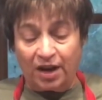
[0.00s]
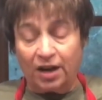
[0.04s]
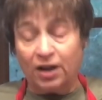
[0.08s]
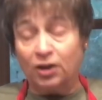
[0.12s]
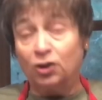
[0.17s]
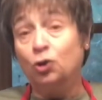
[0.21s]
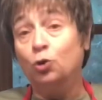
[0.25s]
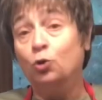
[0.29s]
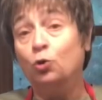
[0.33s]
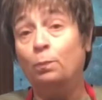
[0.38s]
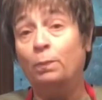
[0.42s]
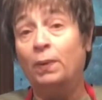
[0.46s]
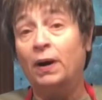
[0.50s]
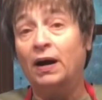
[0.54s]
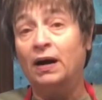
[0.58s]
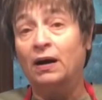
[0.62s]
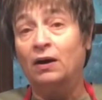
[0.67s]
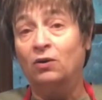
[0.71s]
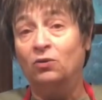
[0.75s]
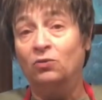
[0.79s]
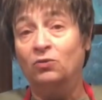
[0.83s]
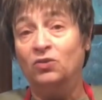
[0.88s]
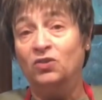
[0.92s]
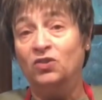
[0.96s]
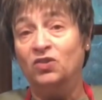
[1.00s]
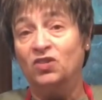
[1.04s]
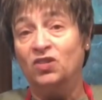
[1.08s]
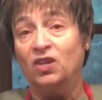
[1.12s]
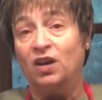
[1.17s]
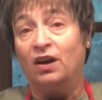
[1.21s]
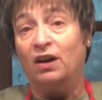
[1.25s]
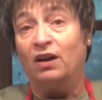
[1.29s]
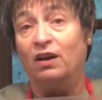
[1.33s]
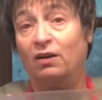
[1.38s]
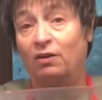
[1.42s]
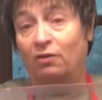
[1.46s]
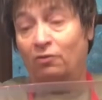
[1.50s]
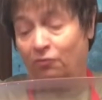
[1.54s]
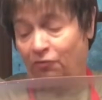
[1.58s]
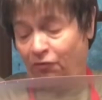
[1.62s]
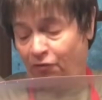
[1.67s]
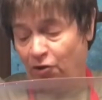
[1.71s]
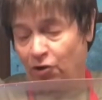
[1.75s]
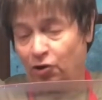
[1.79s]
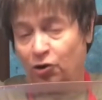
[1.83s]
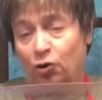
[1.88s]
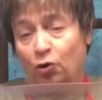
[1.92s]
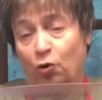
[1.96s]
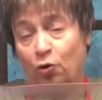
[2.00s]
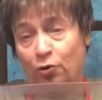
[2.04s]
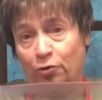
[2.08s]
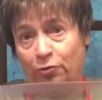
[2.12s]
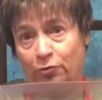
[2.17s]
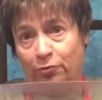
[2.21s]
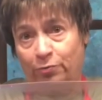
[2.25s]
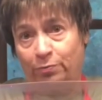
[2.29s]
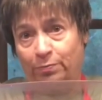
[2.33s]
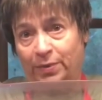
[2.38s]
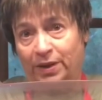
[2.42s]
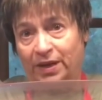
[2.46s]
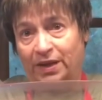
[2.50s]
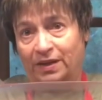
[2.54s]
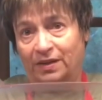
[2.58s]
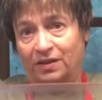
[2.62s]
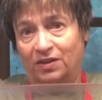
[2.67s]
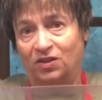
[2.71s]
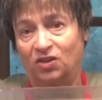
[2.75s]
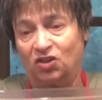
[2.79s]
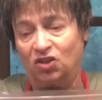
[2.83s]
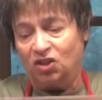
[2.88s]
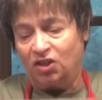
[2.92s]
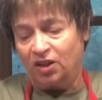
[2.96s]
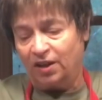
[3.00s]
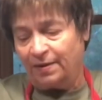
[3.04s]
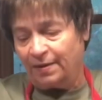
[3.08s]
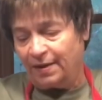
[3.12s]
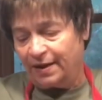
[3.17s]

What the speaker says: 2 pounds of northern beans.